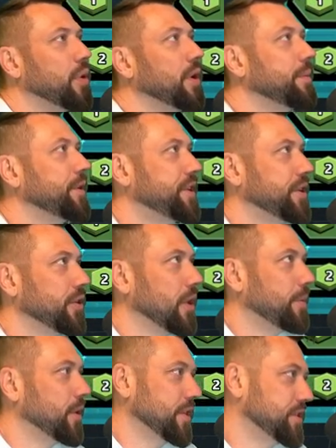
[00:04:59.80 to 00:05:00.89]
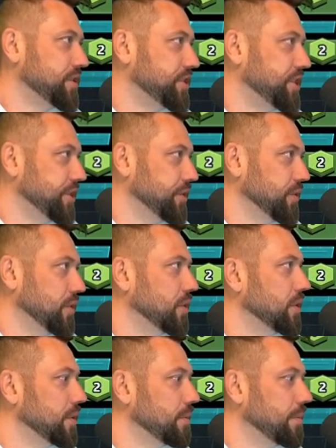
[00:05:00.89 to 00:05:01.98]
put material up on this too,
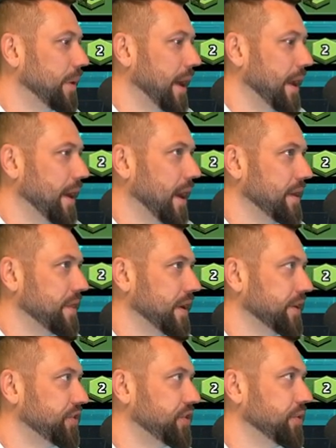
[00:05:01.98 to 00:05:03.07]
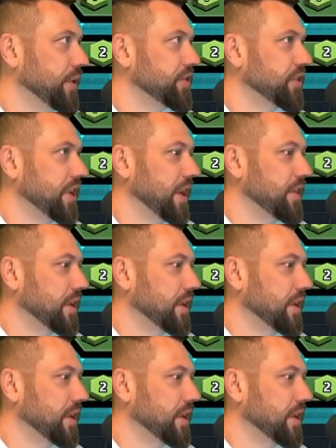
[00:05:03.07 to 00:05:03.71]
but I think it's too risky. I